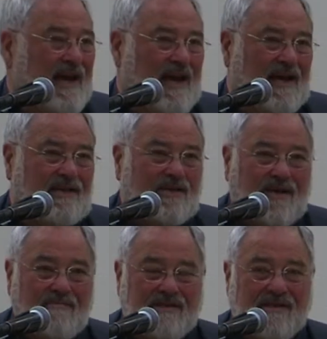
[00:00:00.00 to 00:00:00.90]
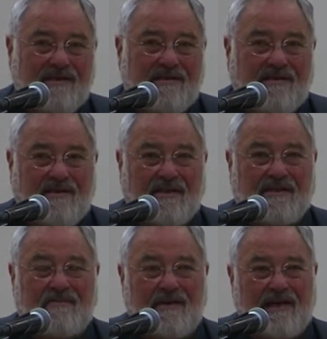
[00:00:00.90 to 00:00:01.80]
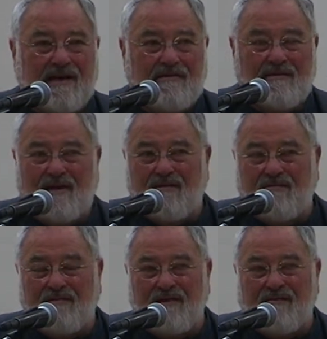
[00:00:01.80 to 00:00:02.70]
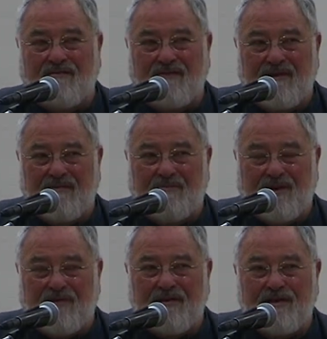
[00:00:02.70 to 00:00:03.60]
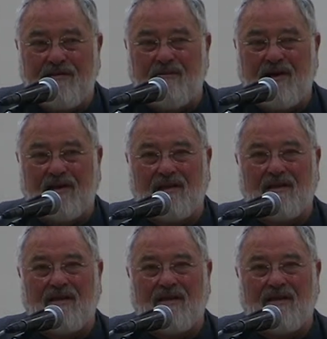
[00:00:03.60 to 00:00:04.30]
And Dobson spelled out not only the parenting model,